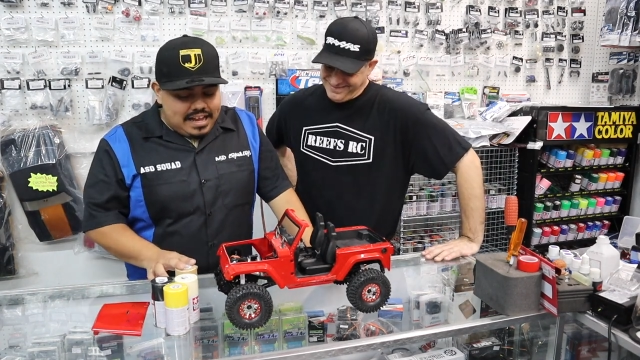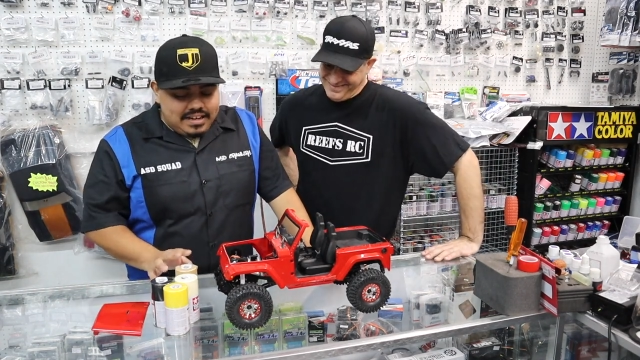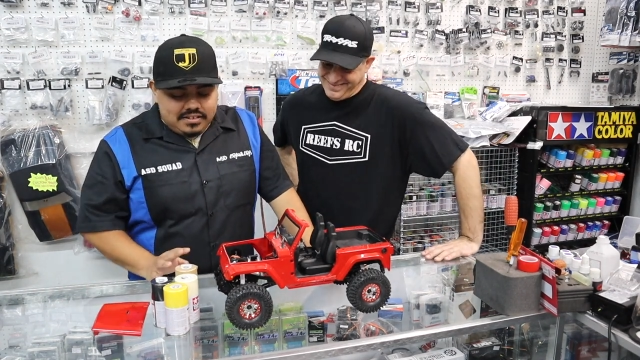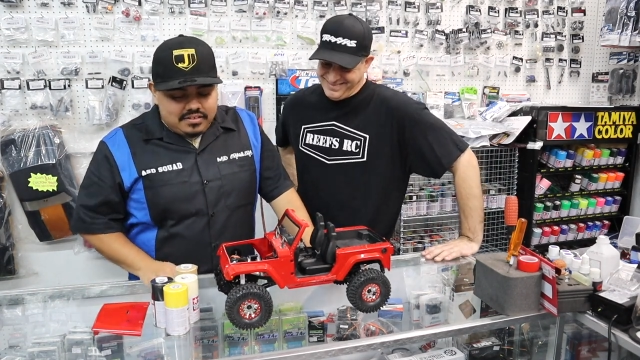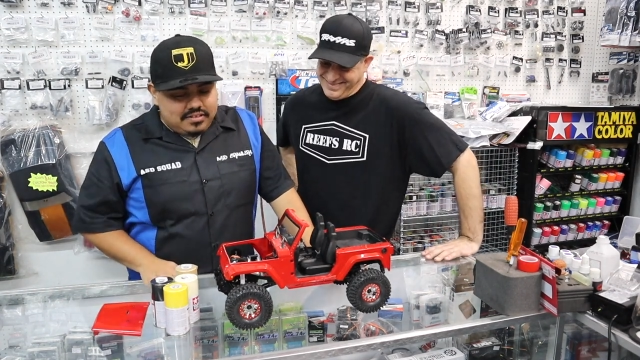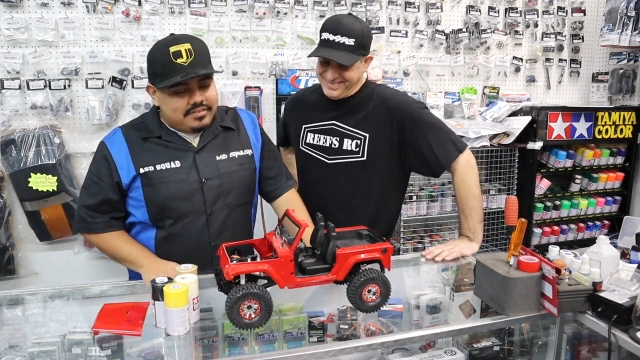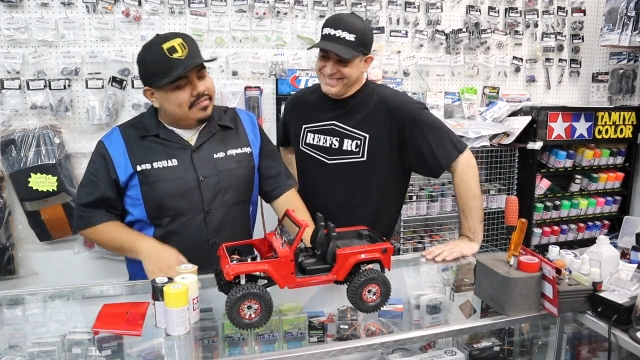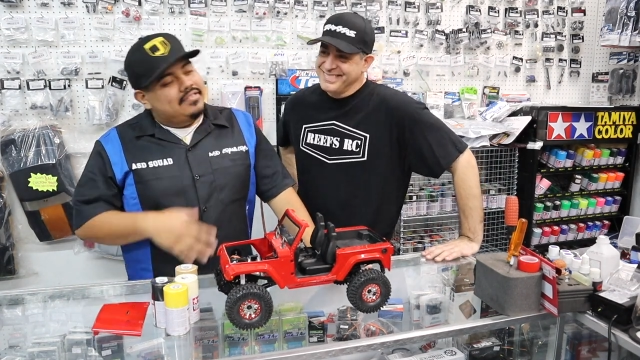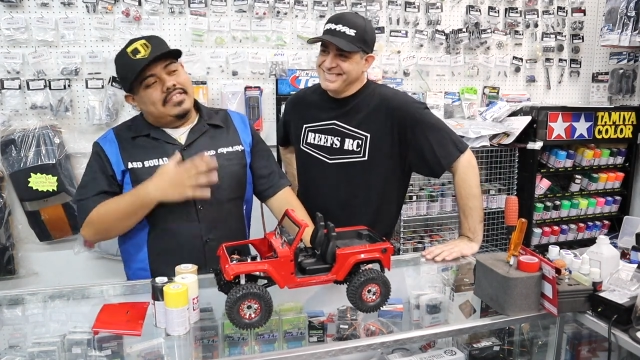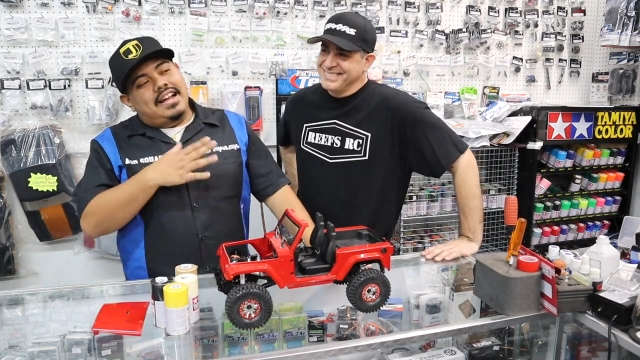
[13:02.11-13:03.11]
Speaker 1: And
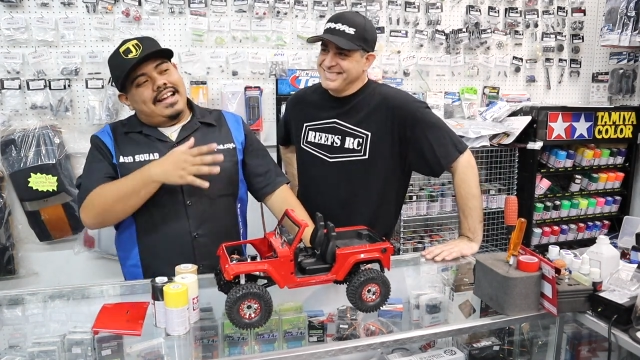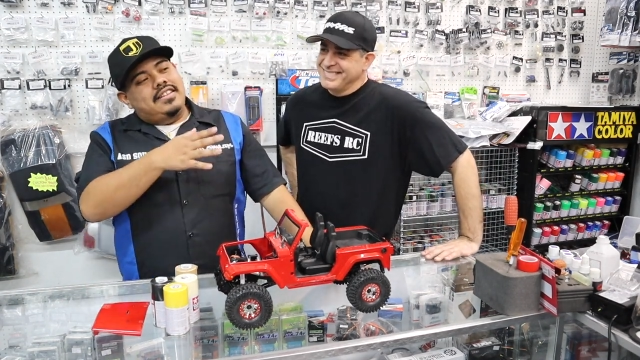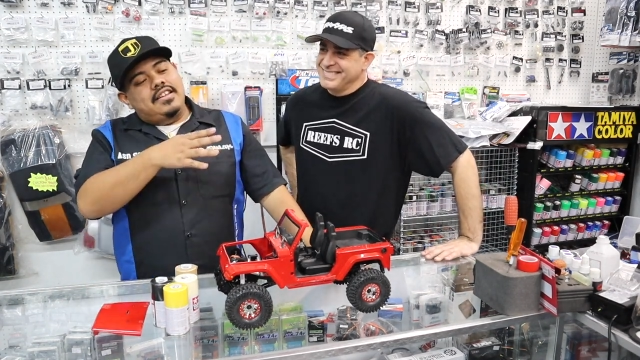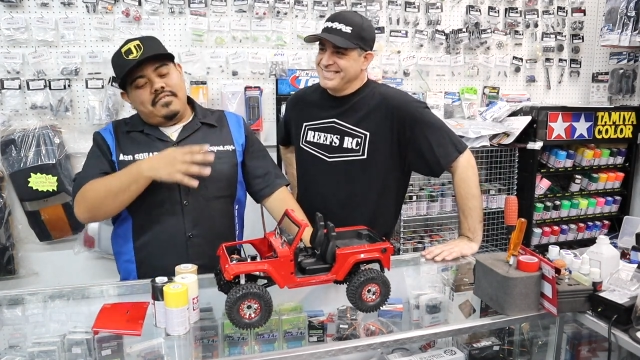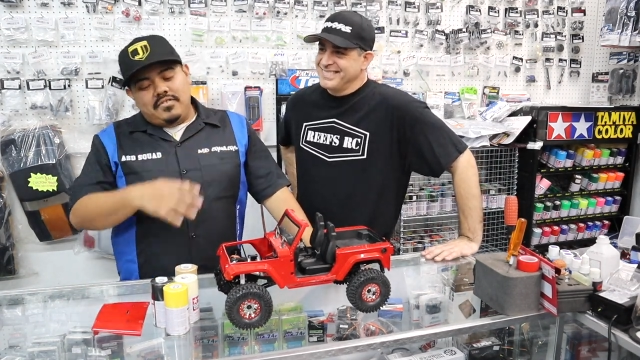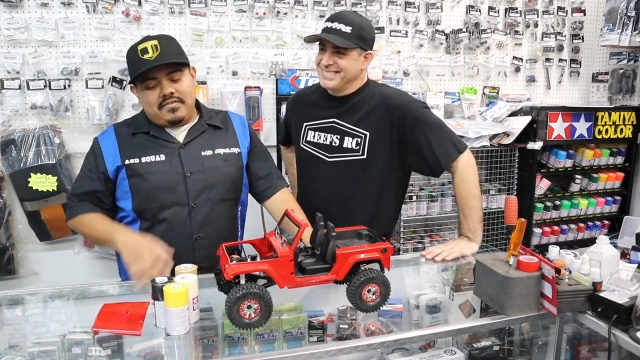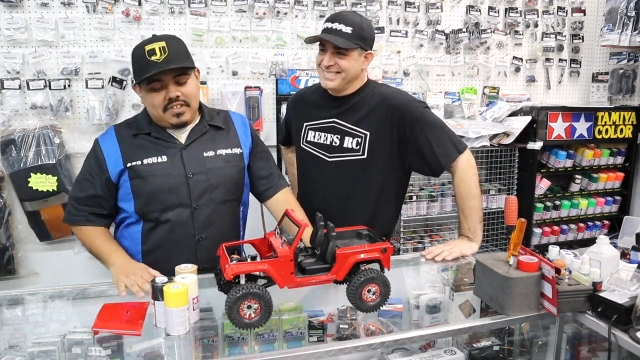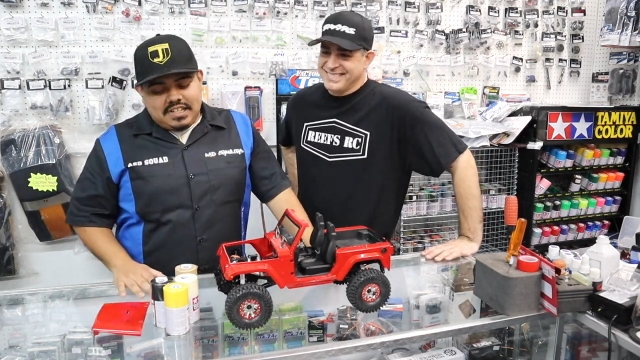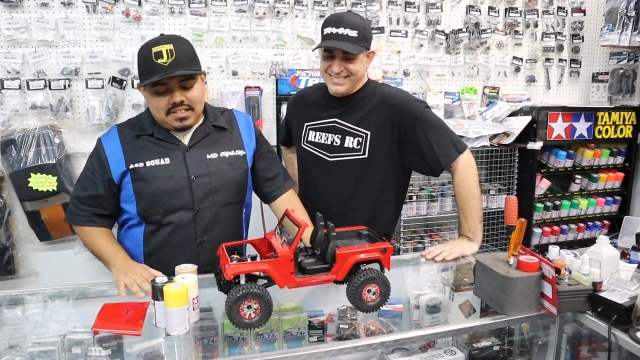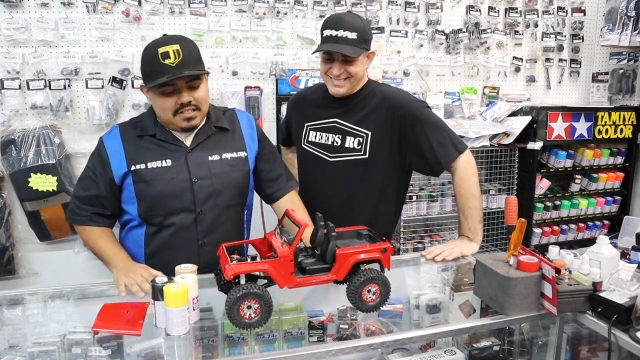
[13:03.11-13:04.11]
I love you for
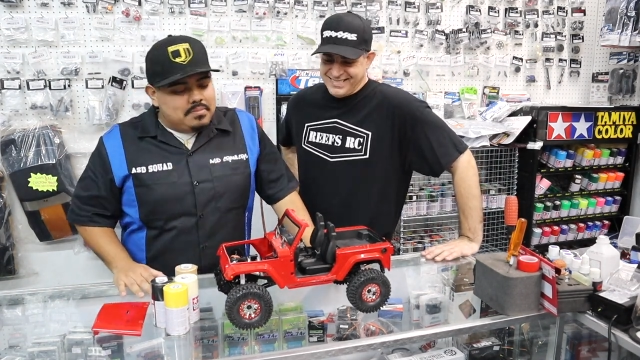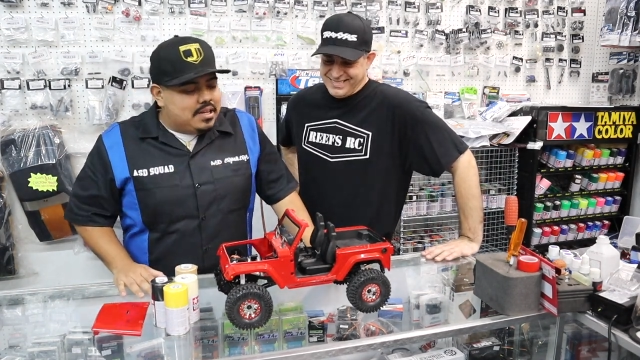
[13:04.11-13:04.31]
this